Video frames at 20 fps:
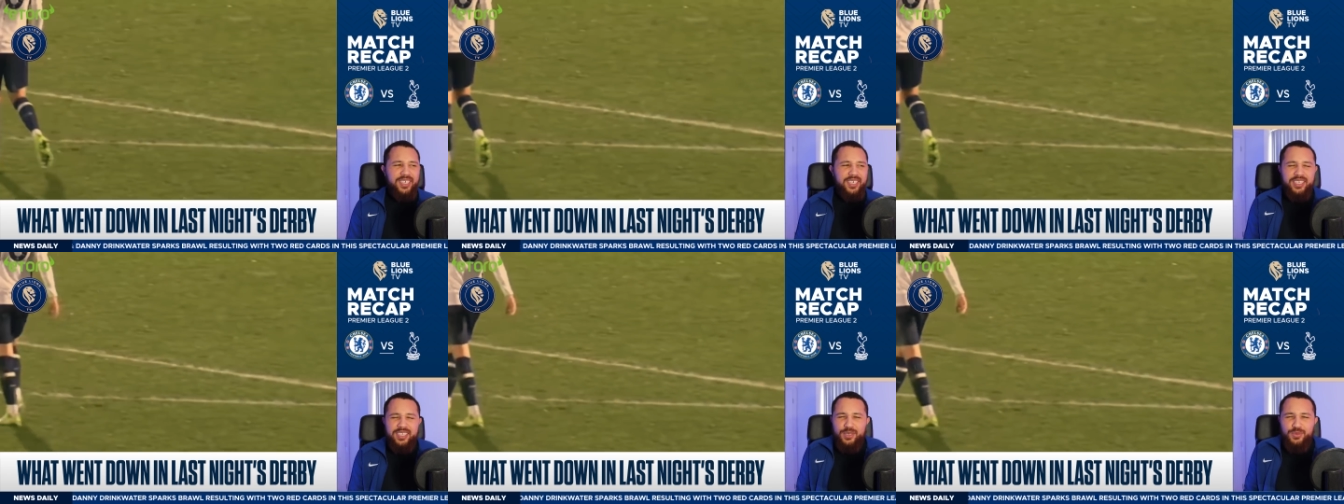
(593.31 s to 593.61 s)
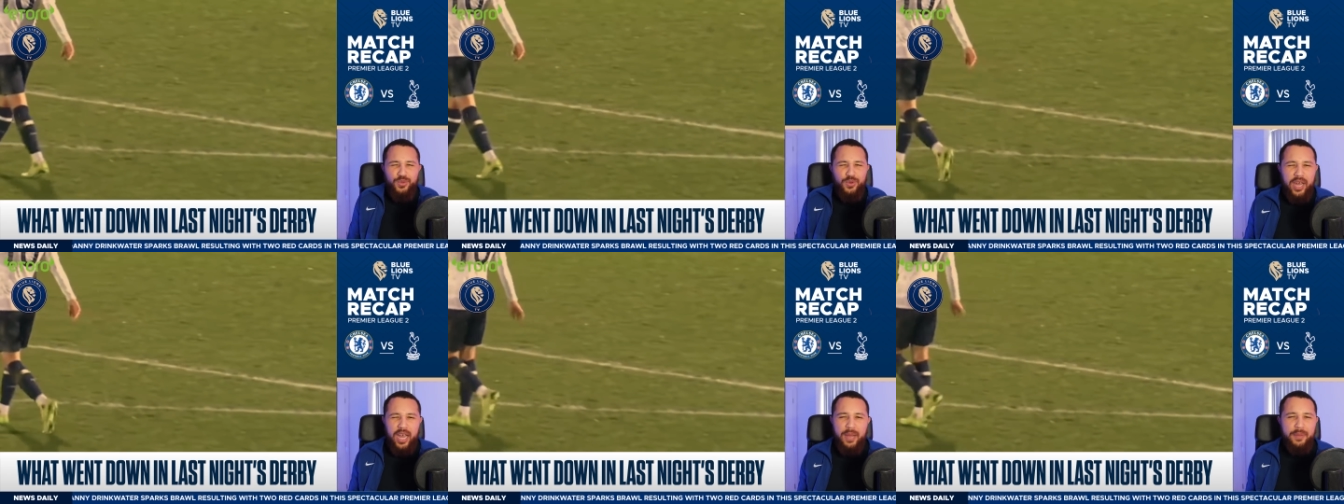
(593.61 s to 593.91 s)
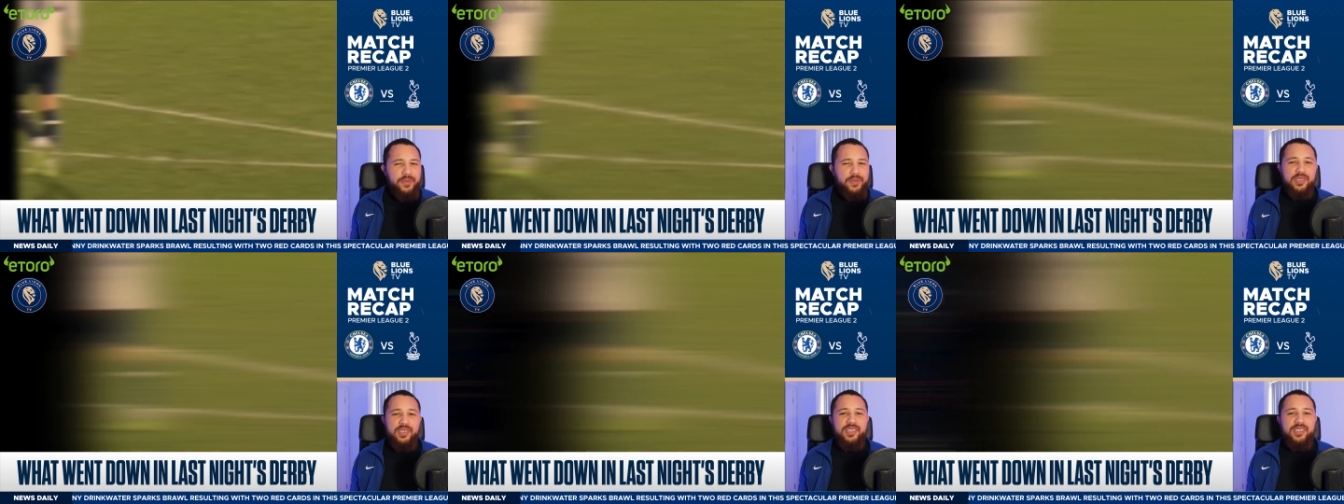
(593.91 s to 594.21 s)
It's what
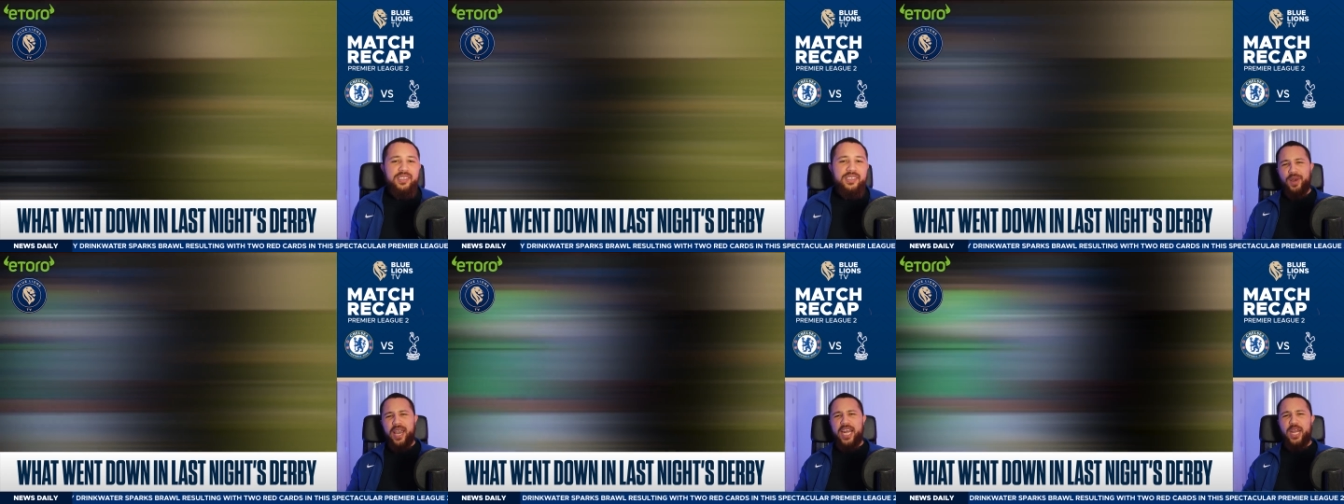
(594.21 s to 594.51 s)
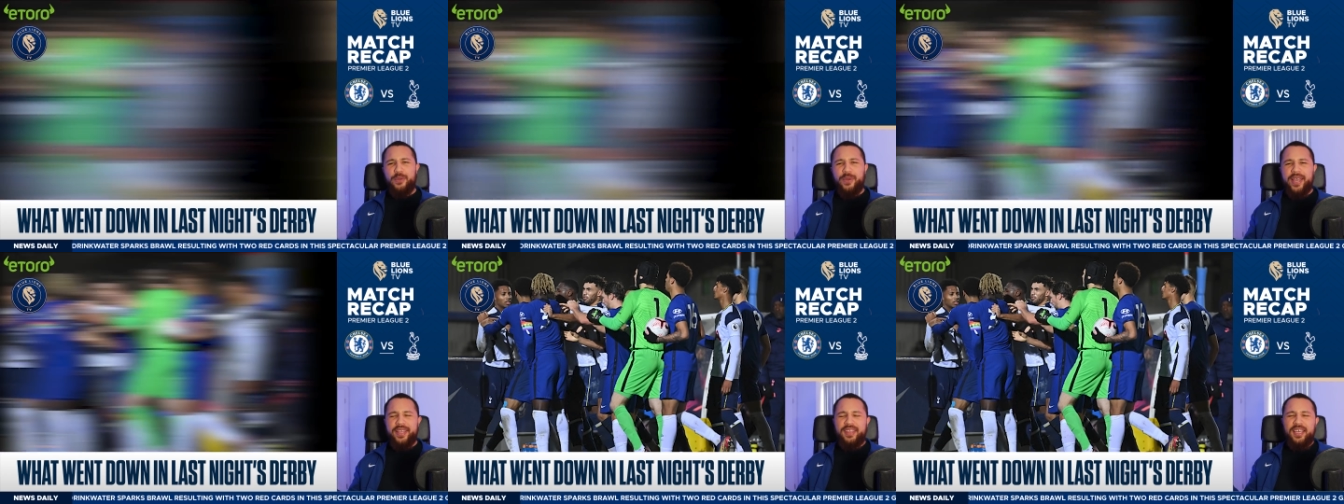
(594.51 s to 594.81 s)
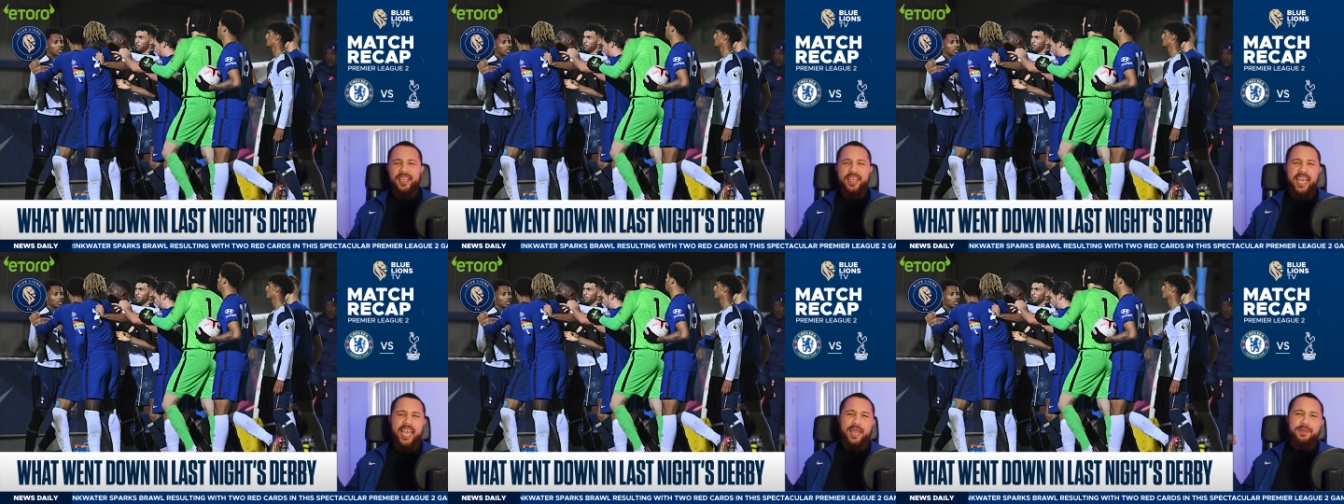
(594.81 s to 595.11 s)
happens. But anyway, the
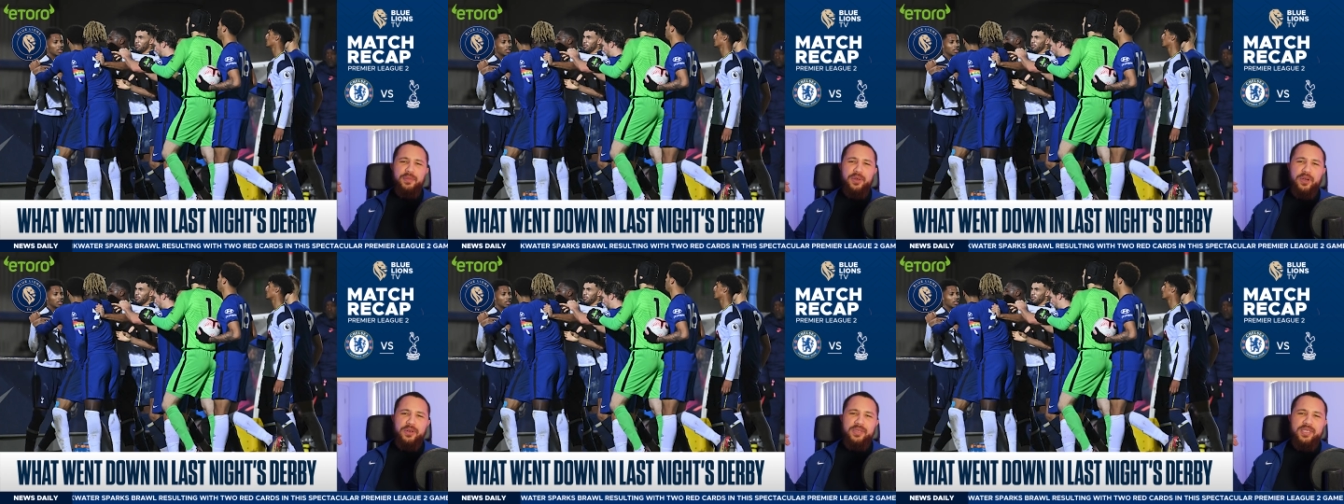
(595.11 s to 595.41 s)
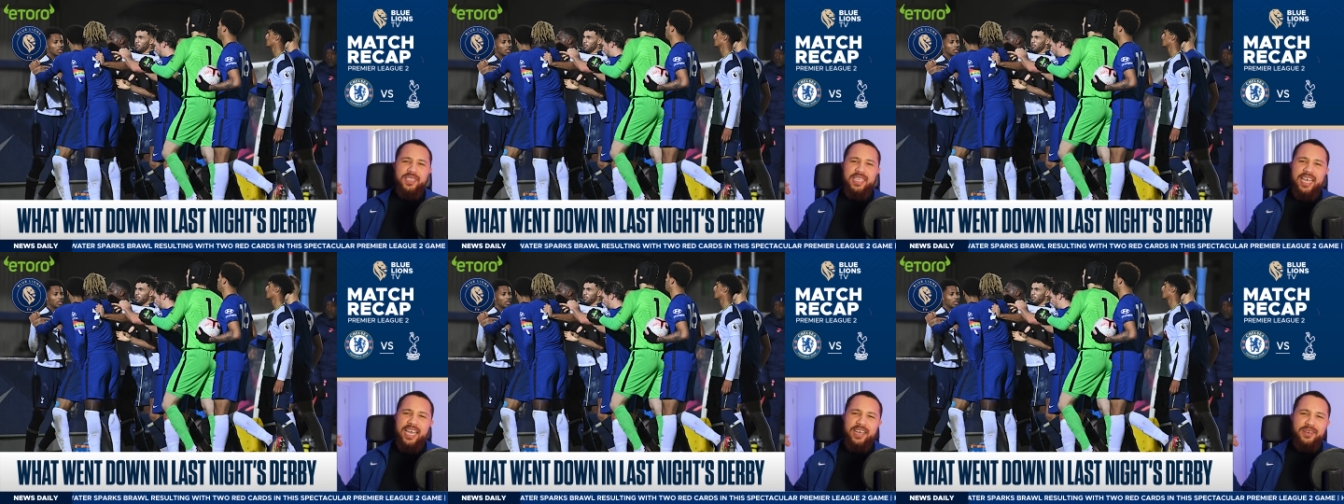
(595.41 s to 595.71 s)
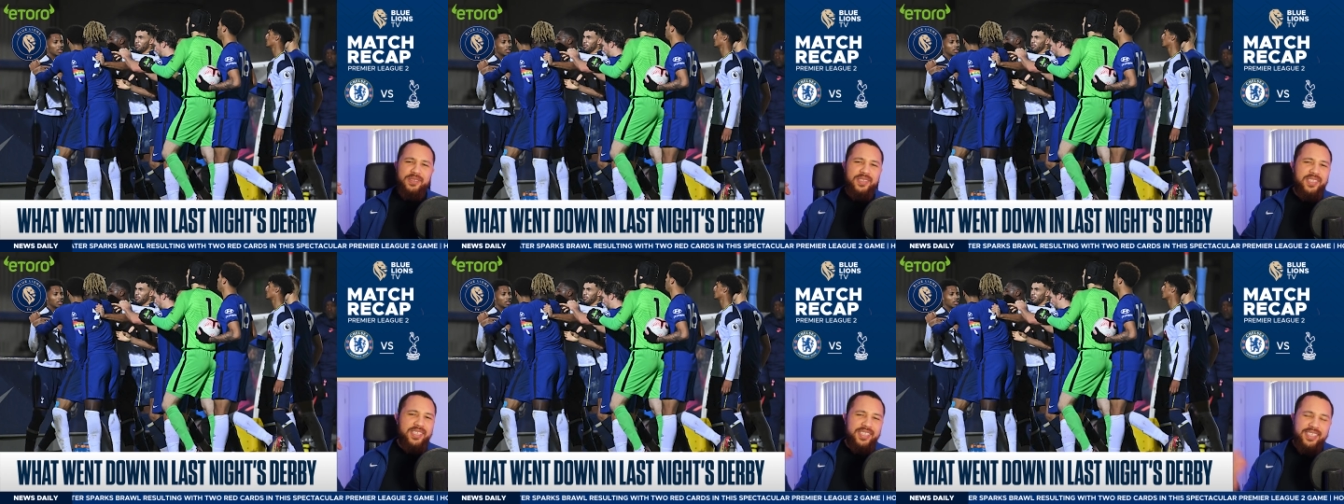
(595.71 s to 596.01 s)
game goes
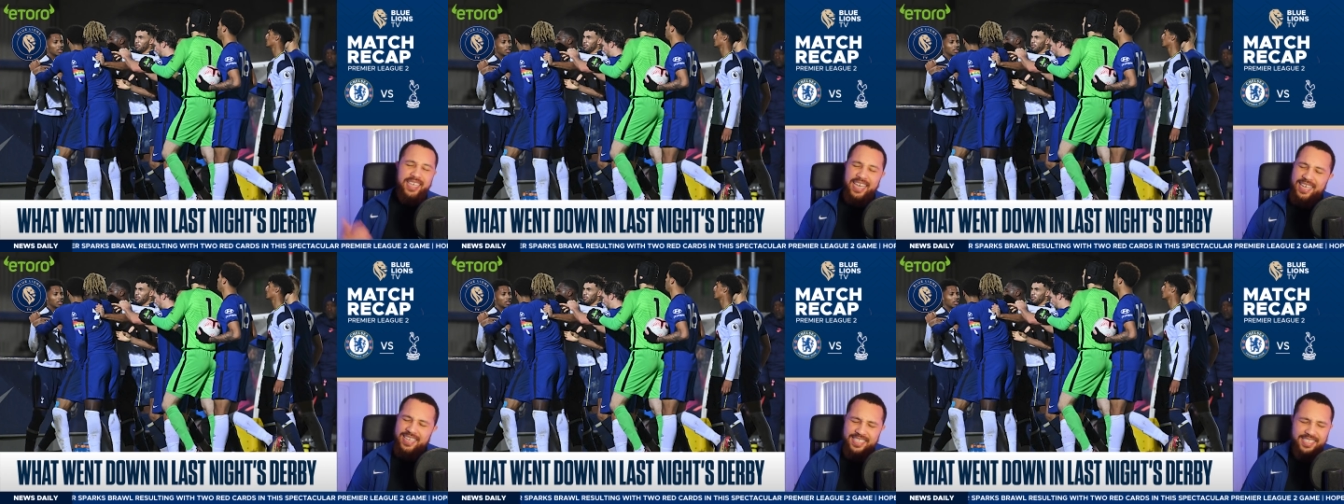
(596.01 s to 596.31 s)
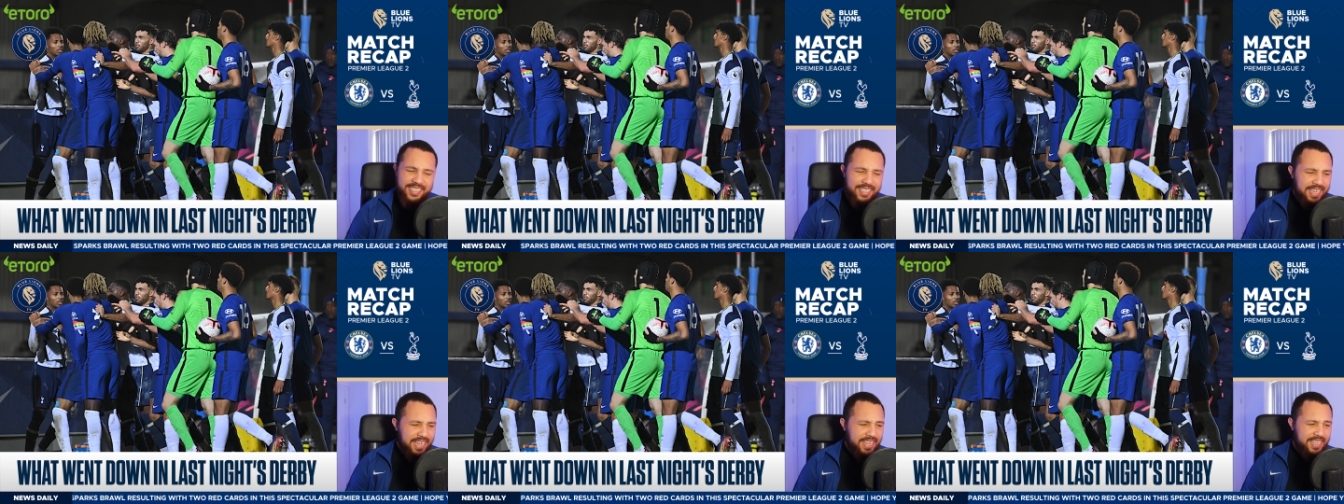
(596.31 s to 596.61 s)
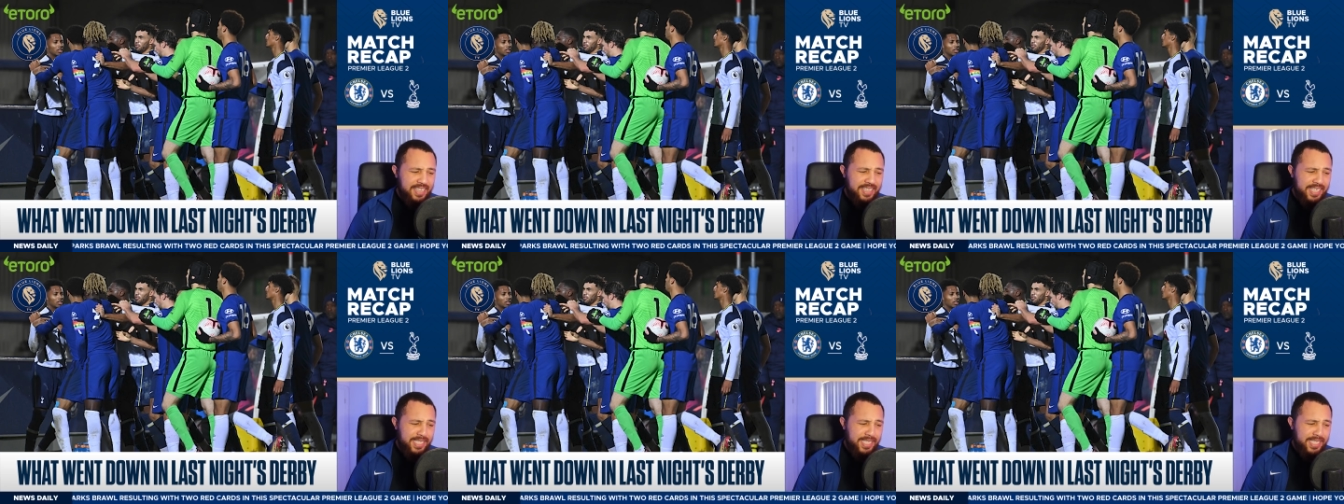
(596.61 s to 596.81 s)
down to 10-10.